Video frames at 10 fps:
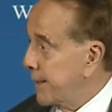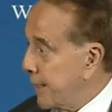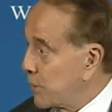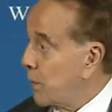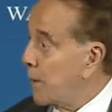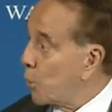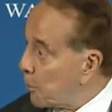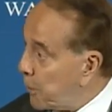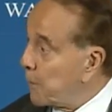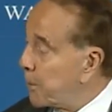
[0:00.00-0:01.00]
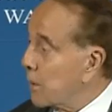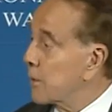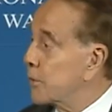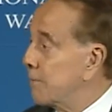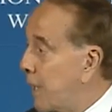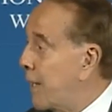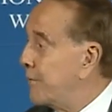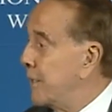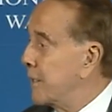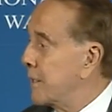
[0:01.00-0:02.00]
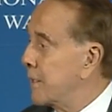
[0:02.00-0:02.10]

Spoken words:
That's why more people are surviving.